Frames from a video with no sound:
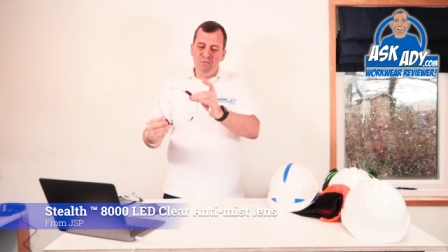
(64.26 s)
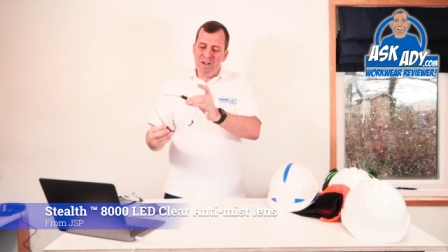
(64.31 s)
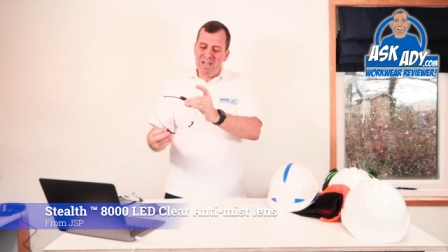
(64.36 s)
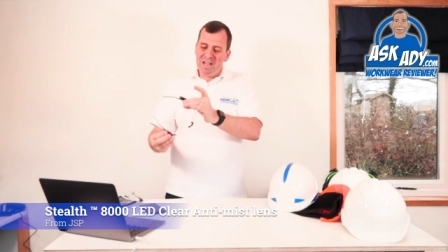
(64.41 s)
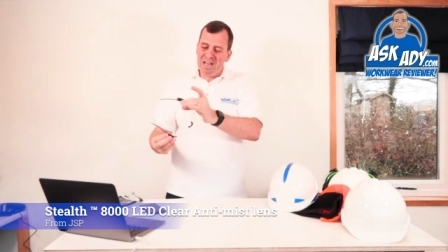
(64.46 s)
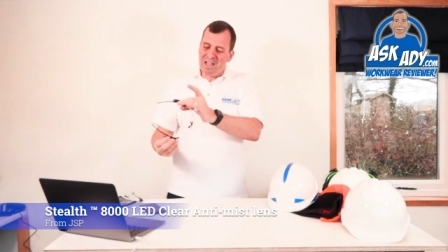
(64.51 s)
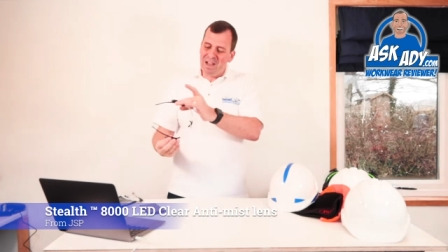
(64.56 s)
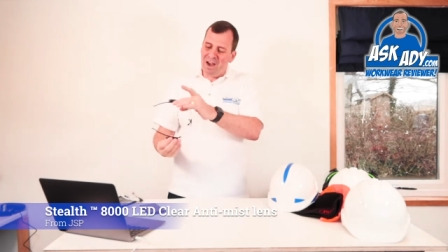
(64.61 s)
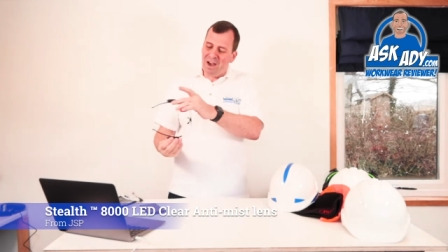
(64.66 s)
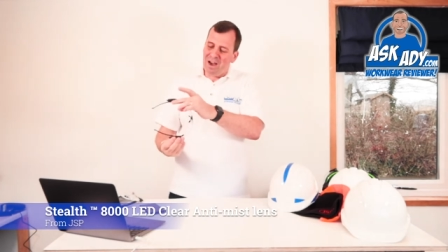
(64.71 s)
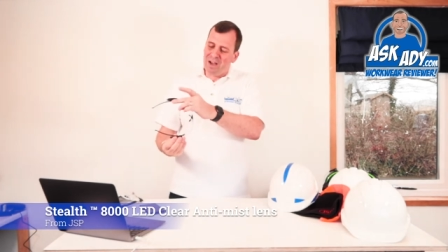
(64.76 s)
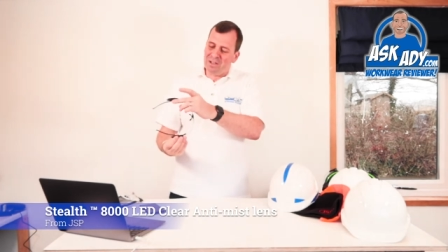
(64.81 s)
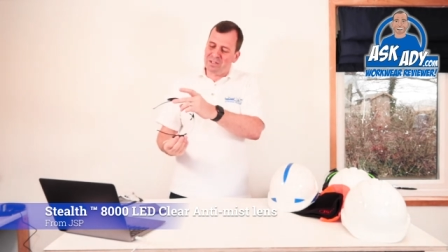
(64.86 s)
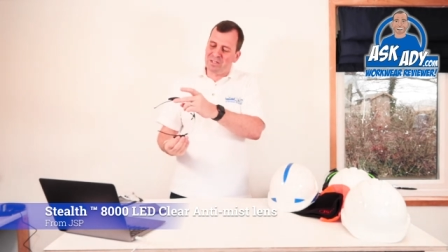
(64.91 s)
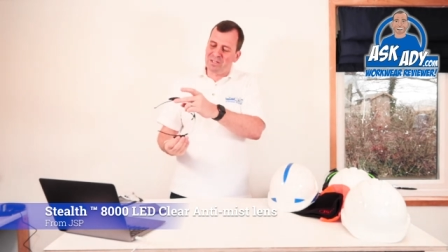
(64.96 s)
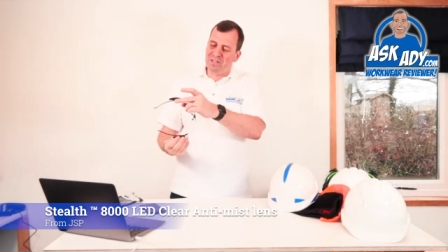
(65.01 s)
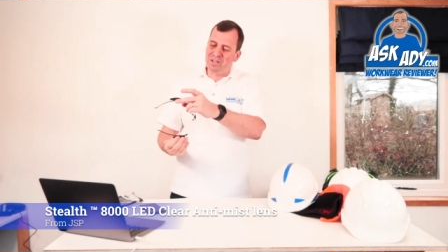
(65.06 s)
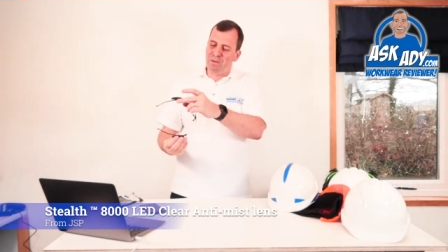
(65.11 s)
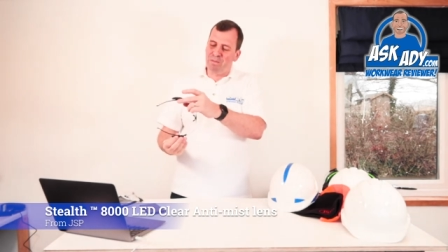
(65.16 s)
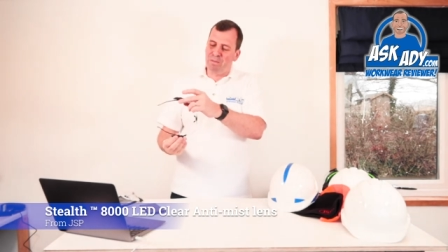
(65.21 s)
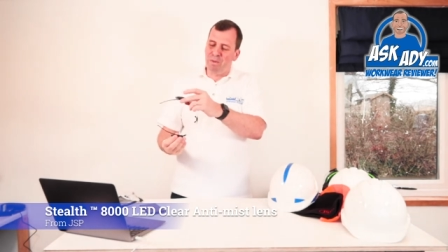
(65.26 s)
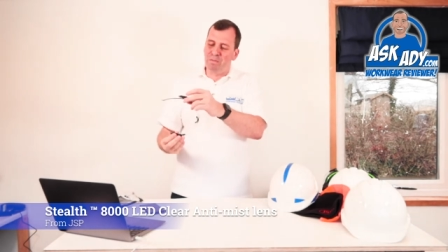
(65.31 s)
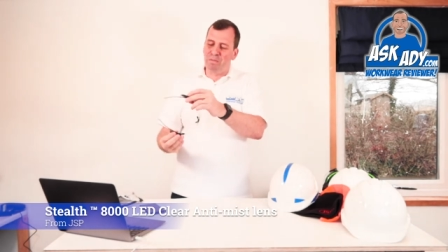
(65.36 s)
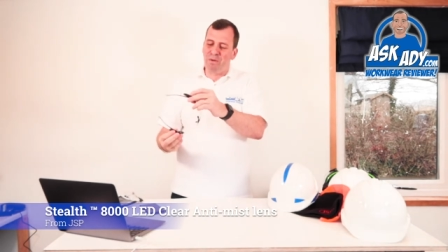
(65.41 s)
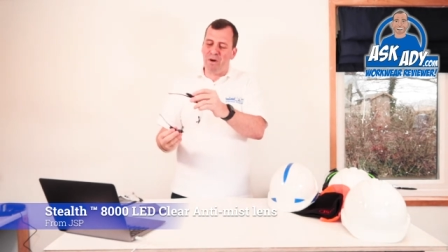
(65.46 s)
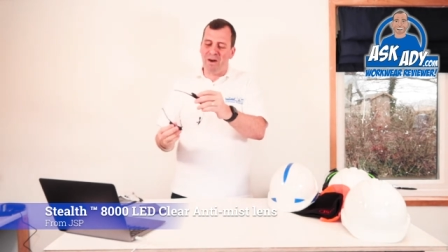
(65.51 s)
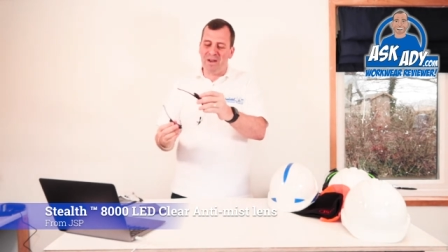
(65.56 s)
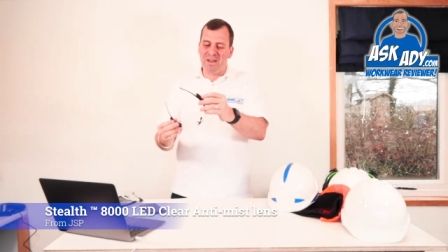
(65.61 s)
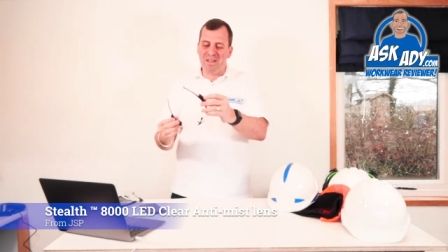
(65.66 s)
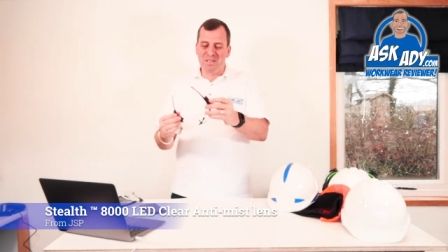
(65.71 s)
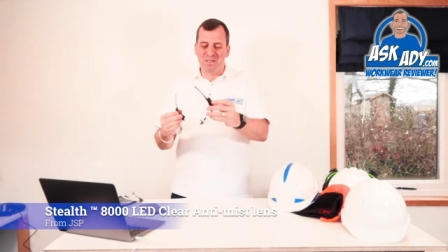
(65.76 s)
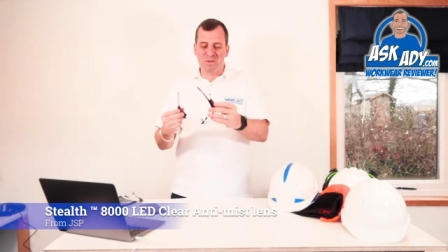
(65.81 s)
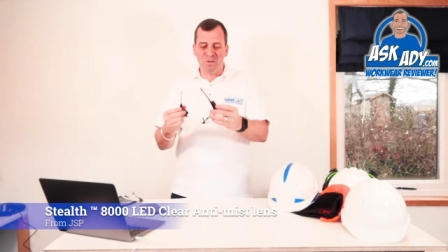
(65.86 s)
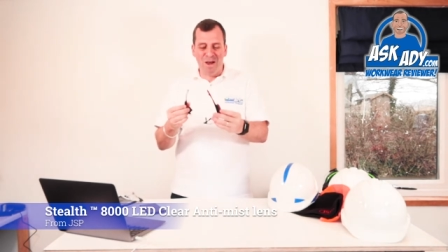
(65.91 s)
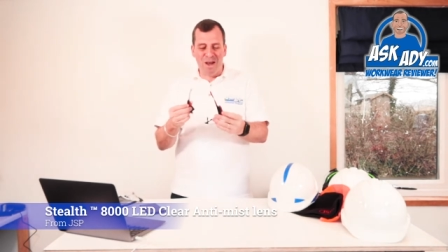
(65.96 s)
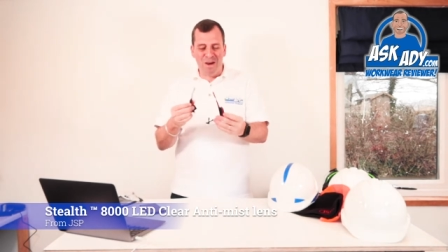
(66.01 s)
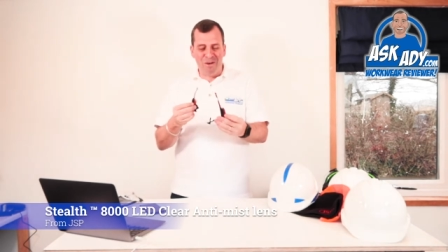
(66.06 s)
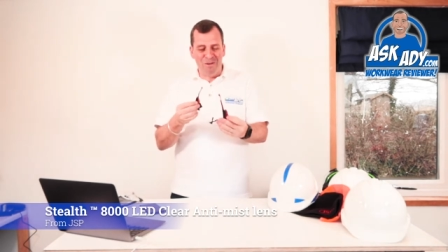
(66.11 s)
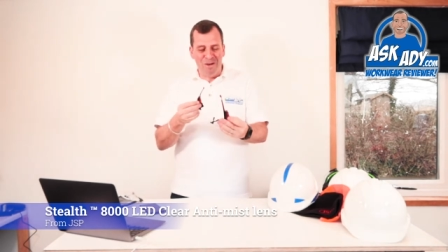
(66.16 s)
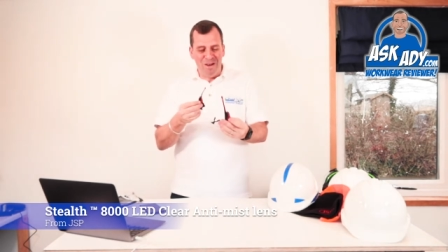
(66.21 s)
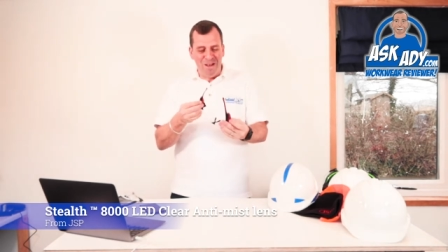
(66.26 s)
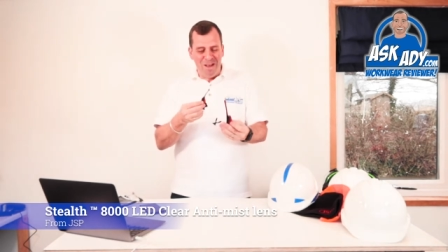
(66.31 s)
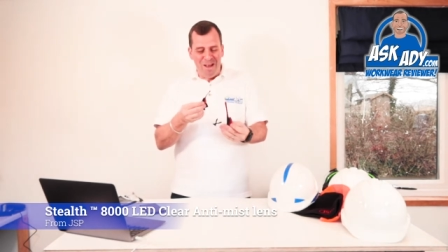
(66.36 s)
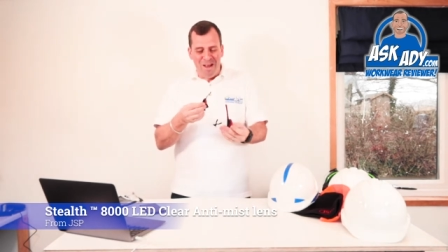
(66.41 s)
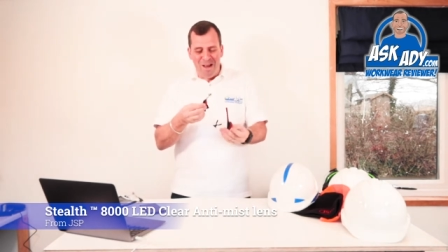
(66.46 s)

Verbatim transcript: really are super bright as well.